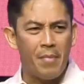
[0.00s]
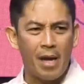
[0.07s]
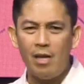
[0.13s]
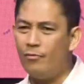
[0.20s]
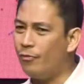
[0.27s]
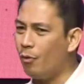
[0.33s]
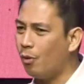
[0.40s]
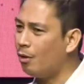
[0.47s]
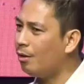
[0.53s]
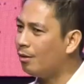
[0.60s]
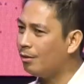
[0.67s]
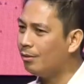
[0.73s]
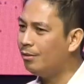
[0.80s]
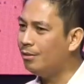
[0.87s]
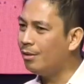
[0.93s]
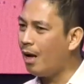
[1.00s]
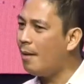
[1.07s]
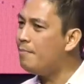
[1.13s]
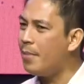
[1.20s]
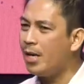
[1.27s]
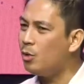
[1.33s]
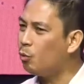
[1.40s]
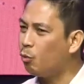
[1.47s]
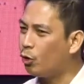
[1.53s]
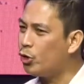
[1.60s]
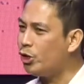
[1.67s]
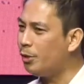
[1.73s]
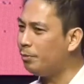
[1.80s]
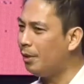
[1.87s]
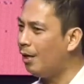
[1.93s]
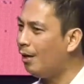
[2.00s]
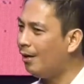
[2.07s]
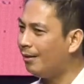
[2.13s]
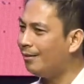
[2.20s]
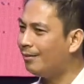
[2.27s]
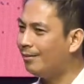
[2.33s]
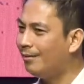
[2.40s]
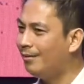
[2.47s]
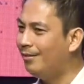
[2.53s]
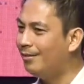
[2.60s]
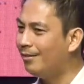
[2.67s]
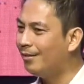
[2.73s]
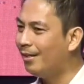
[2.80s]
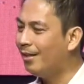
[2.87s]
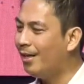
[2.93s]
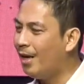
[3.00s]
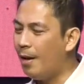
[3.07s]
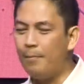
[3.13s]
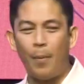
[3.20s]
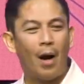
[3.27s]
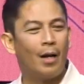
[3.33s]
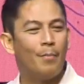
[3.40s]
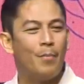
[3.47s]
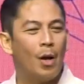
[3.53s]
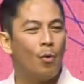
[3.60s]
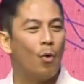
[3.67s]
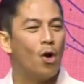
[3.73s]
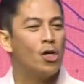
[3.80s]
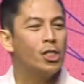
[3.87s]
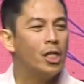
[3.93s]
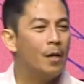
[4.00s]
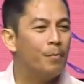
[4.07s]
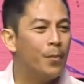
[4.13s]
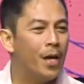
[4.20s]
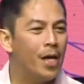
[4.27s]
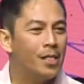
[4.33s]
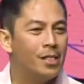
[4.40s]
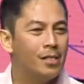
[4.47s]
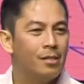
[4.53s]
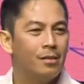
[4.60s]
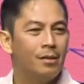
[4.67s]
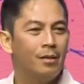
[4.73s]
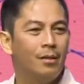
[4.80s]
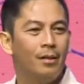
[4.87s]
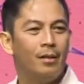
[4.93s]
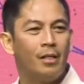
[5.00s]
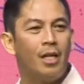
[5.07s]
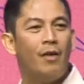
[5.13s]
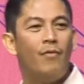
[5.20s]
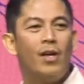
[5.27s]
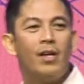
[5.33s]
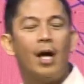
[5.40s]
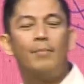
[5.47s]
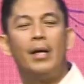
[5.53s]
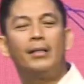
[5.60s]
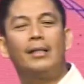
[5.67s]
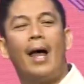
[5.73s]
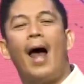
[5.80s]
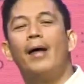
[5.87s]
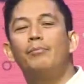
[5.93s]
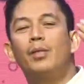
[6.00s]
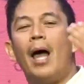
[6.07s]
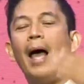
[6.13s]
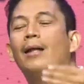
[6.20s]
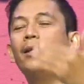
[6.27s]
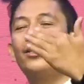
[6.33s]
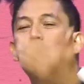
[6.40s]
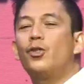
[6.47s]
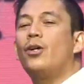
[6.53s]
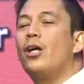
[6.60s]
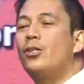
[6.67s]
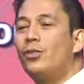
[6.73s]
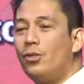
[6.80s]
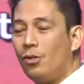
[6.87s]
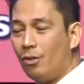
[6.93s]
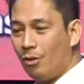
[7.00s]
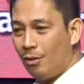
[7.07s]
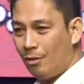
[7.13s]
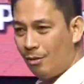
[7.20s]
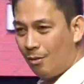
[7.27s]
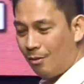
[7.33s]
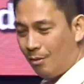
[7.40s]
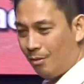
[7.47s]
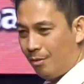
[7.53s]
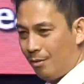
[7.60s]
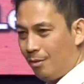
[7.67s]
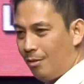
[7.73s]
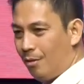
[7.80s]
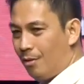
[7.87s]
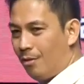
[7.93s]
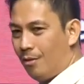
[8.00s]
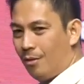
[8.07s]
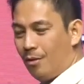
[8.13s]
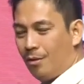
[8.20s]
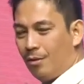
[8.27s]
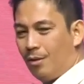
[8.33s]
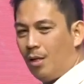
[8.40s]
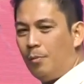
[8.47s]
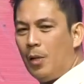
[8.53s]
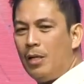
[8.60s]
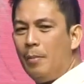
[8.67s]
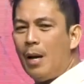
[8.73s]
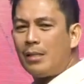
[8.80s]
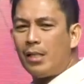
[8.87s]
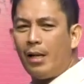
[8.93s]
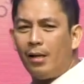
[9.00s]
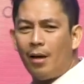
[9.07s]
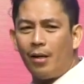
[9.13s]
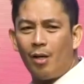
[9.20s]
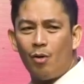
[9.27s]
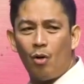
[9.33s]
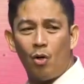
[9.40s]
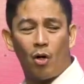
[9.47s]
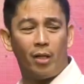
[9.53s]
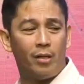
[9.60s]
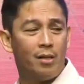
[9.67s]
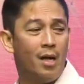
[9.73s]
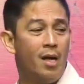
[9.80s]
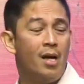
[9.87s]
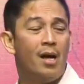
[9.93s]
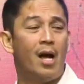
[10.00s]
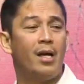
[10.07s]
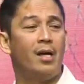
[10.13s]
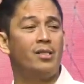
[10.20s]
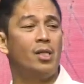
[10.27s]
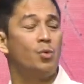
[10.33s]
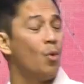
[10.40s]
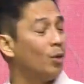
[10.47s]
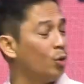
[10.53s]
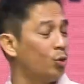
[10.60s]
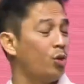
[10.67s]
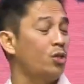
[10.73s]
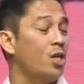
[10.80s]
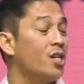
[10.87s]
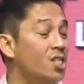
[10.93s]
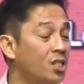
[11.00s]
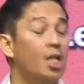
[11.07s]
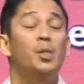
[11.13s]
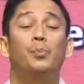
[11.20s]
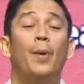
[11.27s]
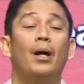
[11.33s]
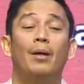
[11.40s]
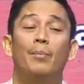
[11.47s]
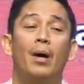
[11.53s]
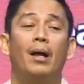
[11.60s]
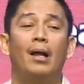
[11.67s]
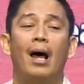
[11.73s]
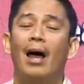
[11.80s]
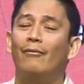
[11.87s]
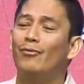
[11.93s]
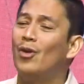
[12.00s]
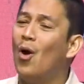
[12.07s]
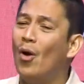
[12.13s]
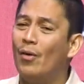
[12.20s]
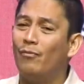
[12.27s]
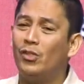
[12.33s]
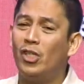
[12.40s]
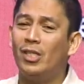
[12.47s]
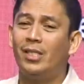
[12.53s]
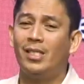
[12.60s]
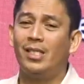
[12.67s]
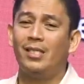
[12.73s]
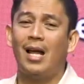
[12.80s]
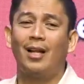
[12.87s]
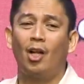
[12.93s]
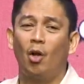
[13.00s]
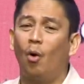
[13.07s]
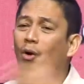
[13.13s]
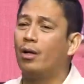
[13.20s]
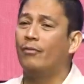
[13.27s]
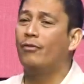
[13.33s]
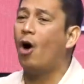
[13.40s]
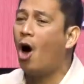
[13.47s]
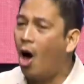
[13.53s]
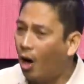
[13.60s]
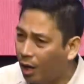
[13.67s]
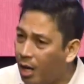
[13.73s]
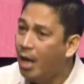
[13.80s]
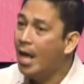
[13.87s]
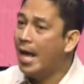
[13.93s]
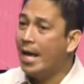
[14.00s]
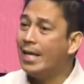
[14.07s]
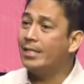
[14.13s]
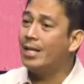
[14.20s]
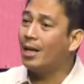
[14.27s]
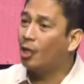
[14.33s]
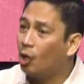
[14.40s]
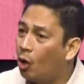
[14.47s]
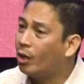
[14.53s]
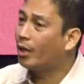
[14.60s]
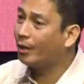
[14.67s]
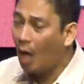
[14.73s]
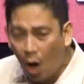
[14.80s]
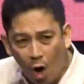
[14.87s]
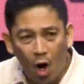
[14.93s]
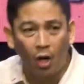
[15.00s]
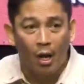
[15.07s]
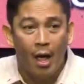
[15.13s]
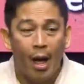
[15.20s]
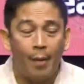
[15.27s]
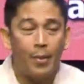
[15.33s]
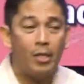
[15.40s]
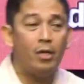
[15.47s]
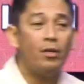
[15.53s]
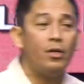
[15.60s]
are made for. I'm made to worship God. And part of my worship is giving God my time, talent, and treasure. Lord, I just wanted to touch this part of my life. No, if Jesus is not Lord of all, He's not Lord at all. I